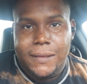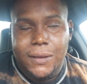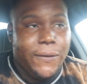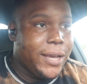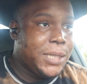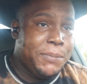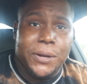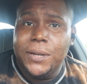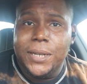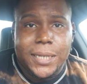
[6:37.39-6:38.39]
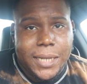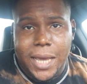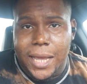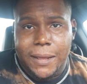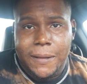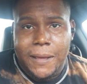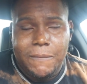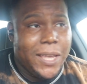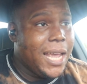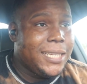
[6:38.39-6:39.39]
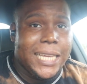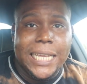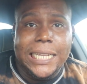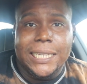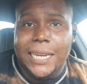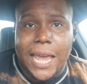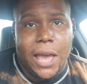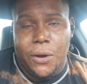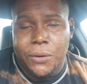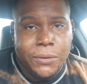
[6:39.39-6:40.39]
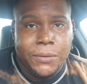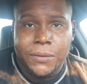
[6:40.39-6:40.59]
You've experienced that. That's easy now.